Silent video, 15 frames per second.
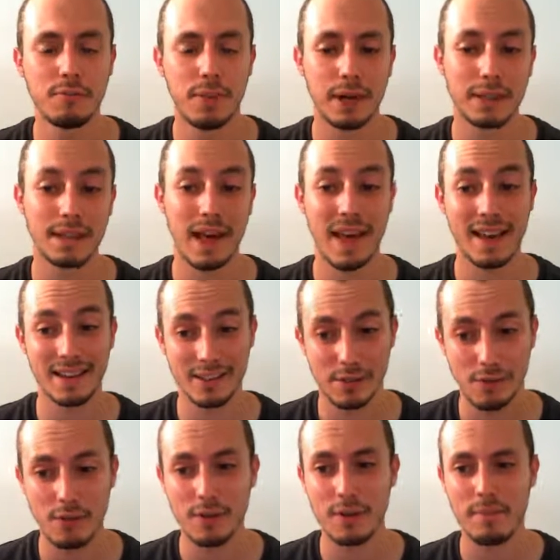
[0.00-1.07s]
but I
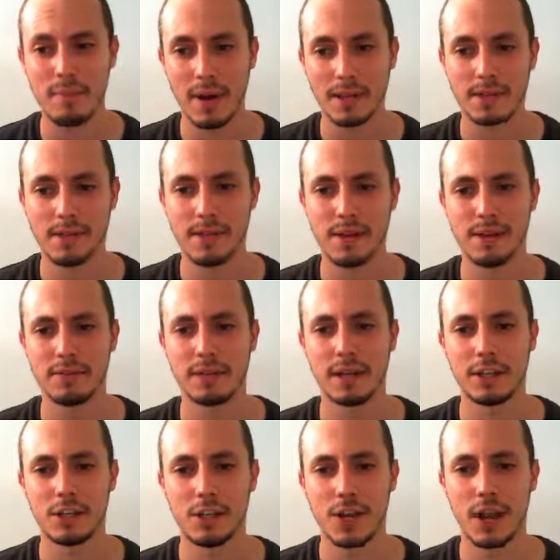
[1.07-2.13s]
exerted myself
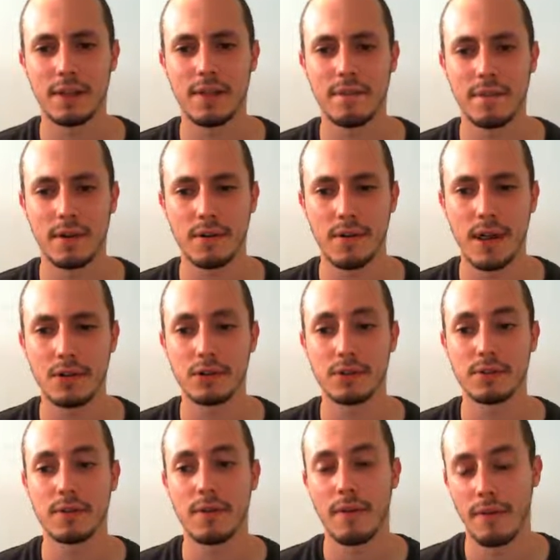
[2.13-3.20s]
and checked the
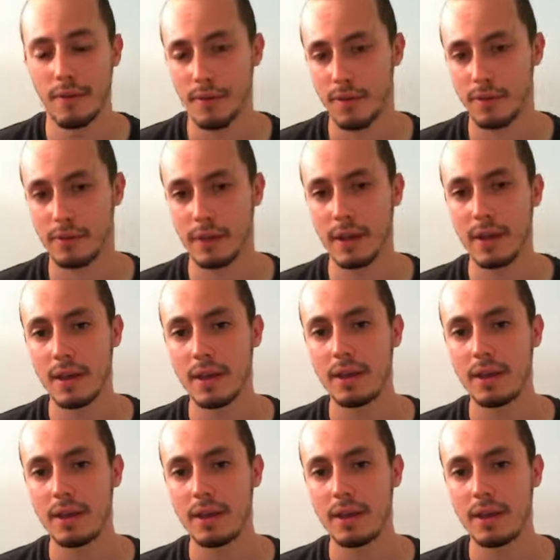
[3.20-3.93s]
variations thoroughly.